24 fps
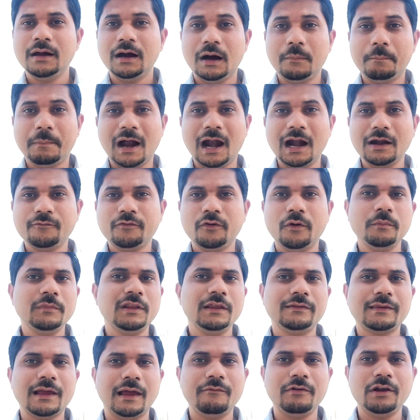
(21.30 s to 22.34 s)
Apart from
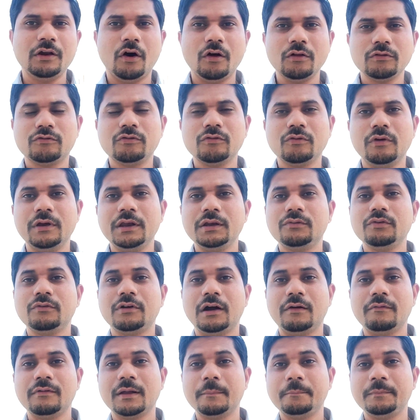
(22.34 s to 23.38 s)
this, I will also going to
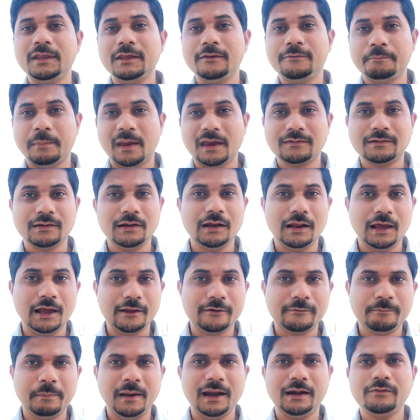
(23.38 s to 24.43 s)
cover up the special
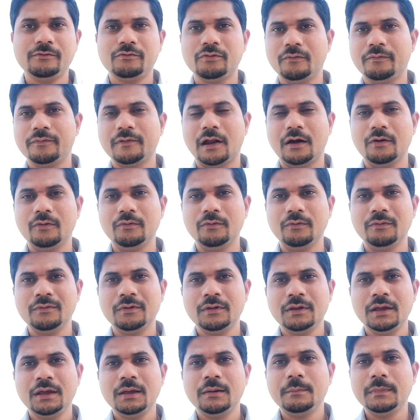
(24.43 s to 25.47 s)
aspects of Rahu,
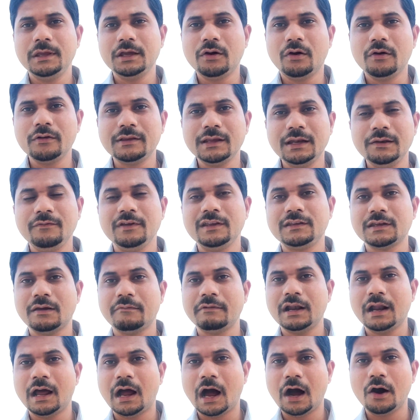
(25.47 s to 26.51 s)
because in
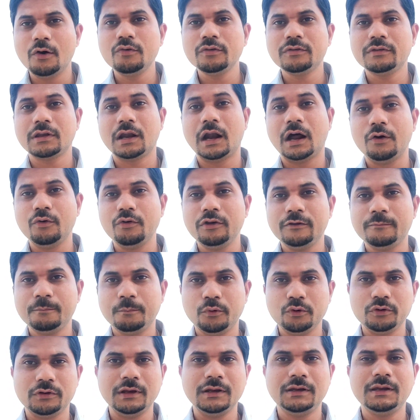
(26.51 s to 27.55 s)
whichever house Rahu is
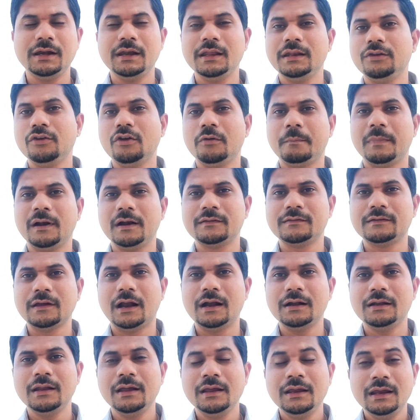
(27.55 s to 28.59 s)
posited in your birth
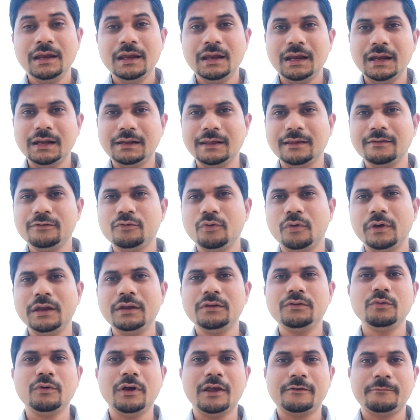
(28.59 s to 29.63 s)
chart, it is going
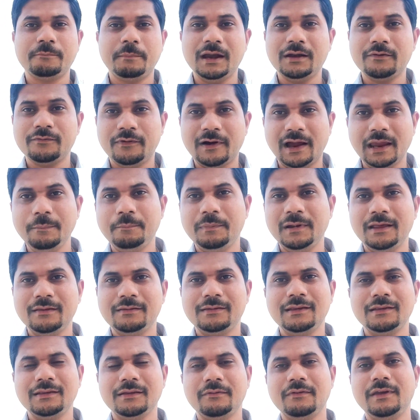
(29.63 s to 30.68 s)
to aspect 5
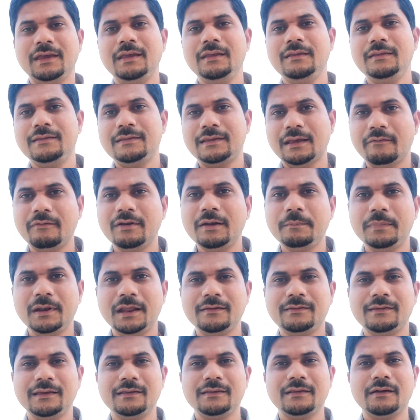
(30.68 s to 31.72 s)
places away, 7
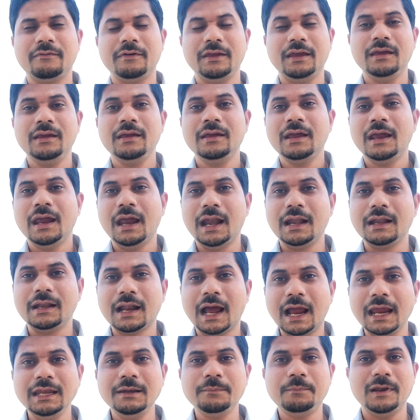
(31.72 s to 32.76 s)
places away and
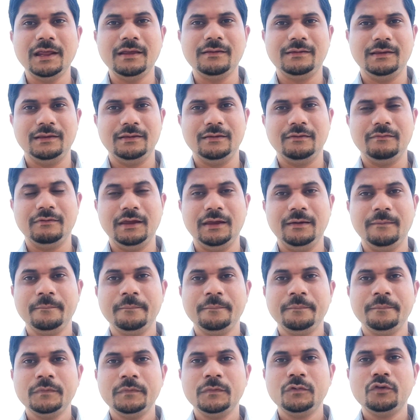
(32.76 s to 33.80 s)
9 places away.
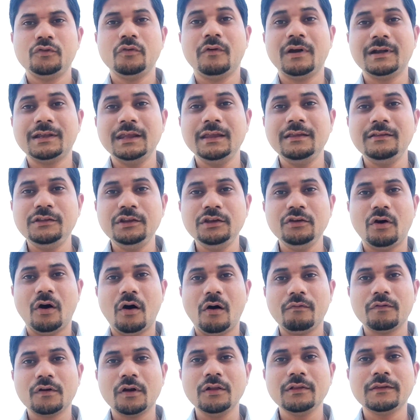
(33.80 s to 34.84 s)
So what is the
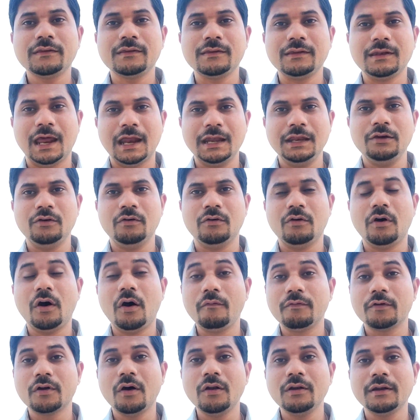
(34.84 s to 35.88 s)
overall scenario,
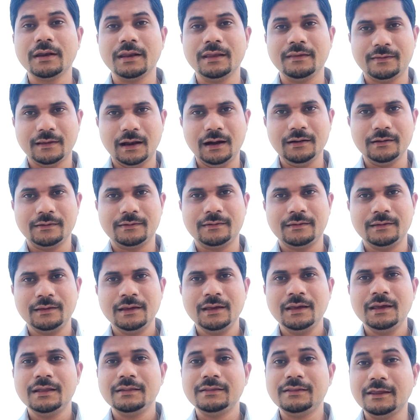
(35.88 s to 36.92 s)
overall results
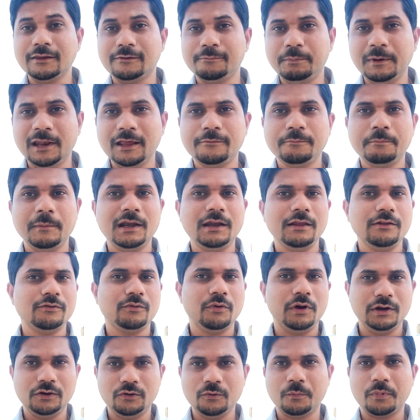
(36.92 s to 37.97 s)
this placement is
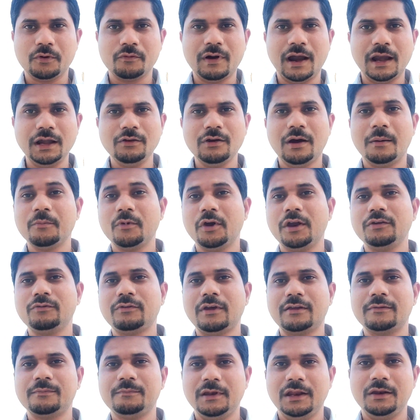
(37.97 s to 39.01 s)
going to provide you, I'm going to
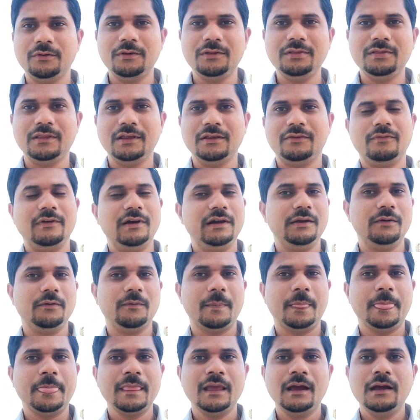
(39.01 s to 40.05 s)
explain in this video.
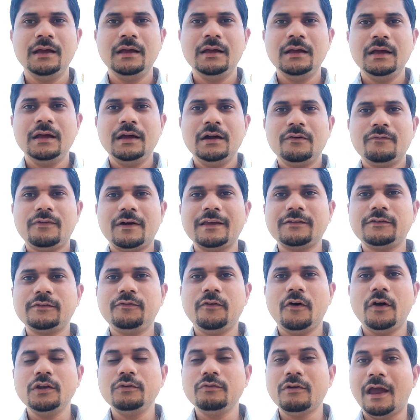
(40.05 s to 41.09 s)
First
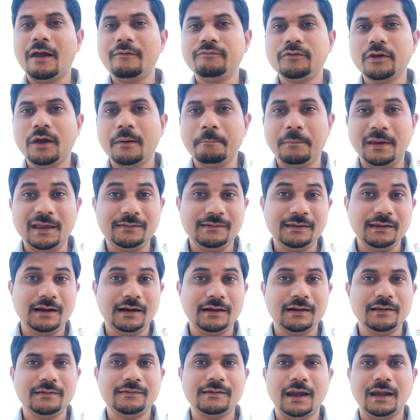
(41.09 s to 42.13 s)
of all, you have to have basic
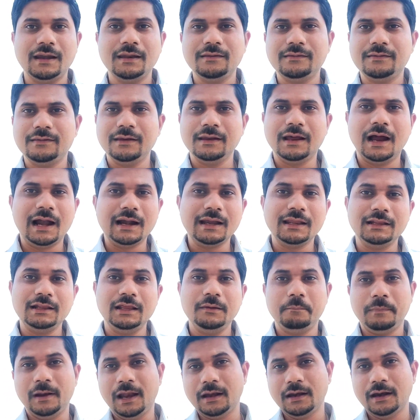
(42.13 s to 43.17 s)
understandings regarding
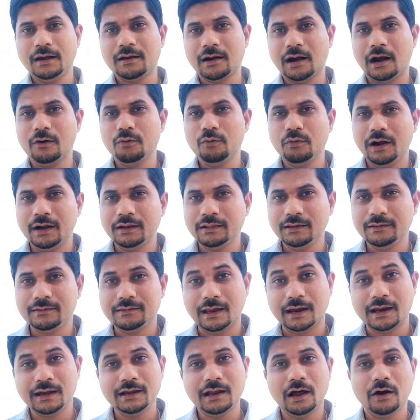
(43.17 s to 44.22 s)
the planet Rahu and the
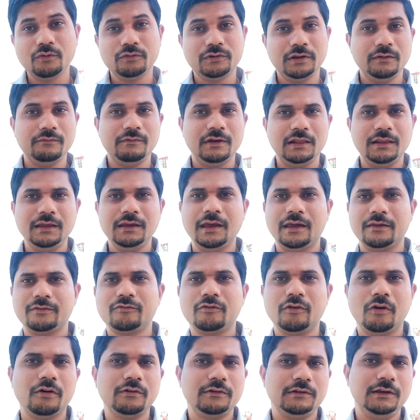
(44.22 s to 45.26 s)
second house in Vedic
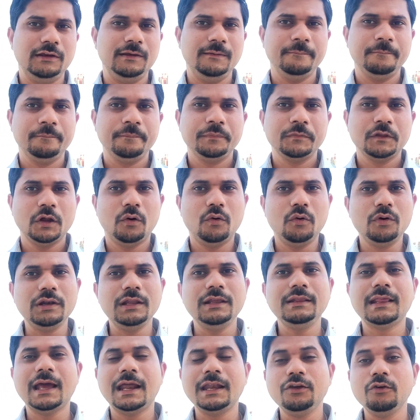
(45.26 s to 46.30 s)
astrology.
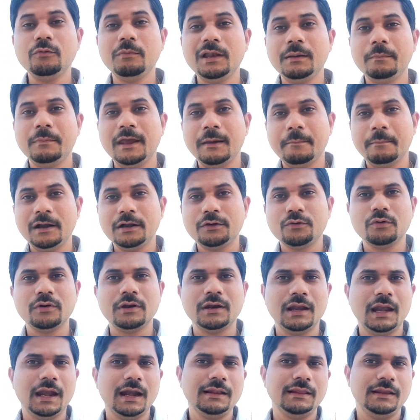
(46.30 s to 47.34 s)
Only then you will be able to
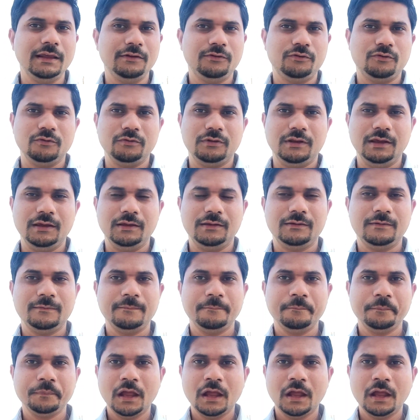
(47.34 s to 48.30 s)
relate these two things.